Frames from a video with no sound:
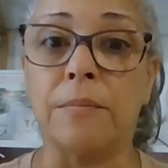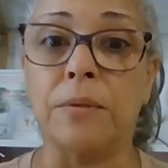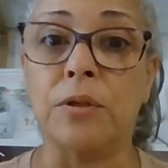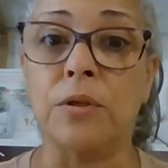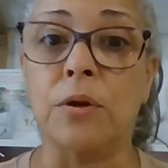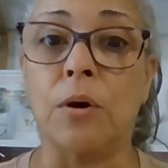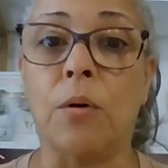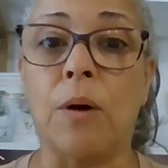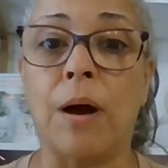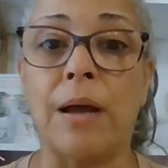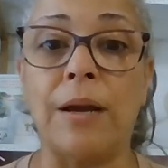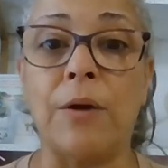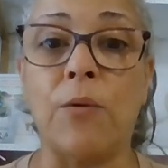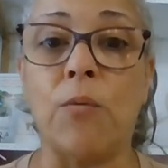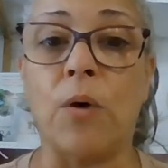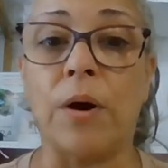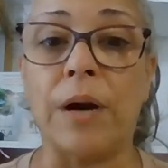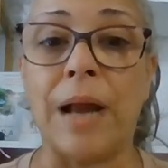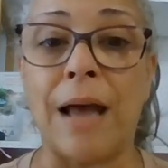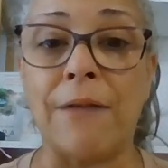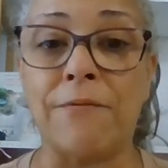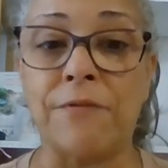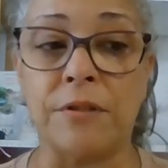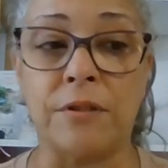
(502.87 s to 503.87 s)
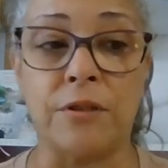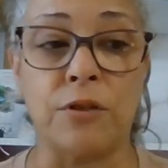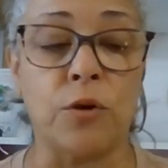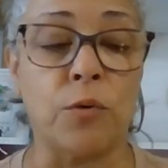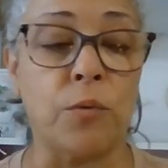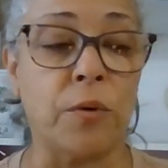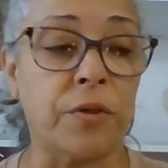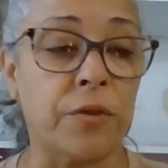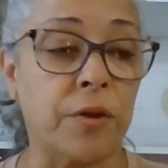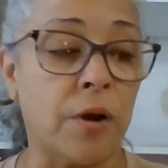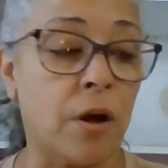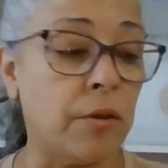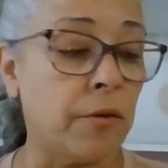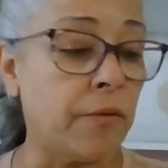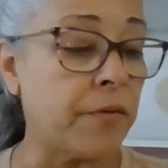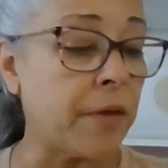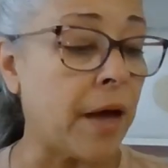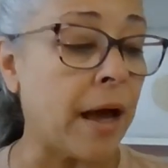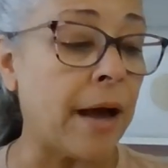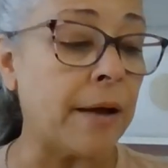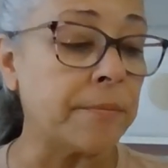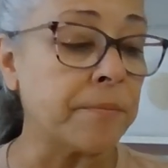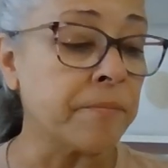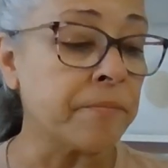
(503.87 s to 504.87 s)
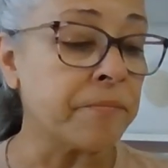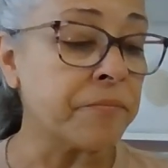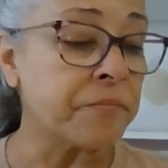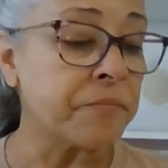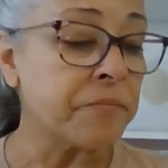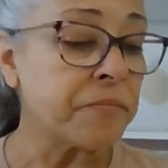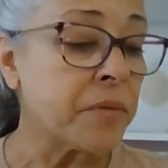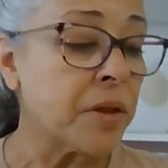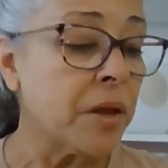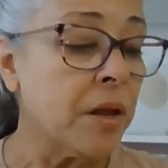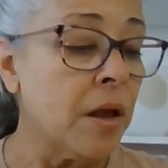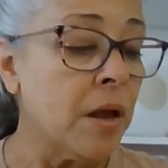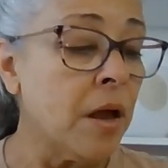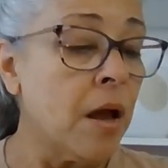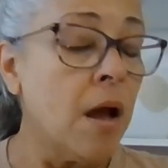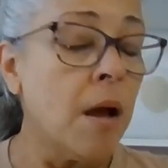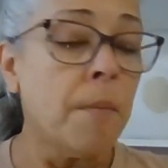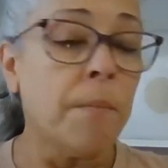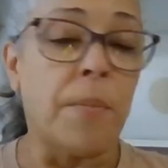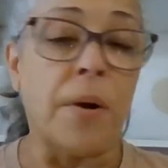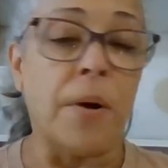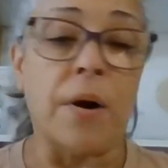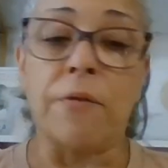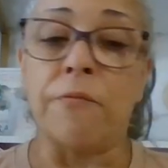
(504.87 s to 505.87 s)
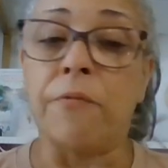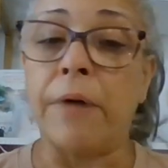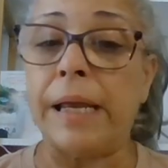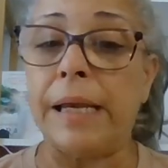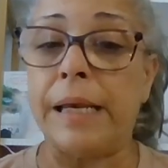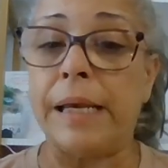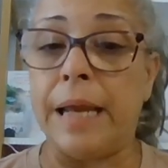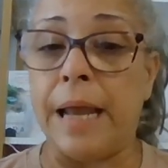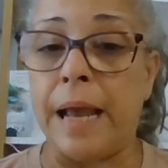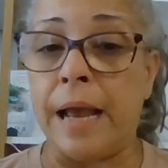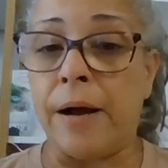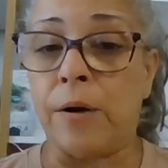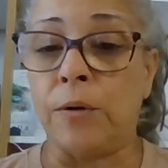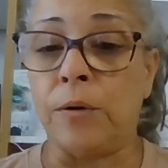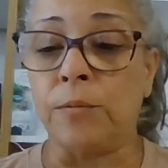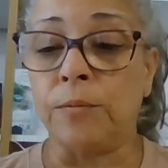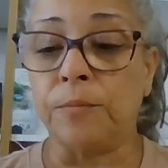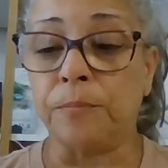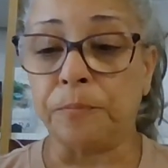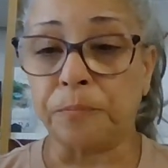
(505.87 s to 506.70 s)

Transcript: So I didn't want to have to deal with all of that. But right now,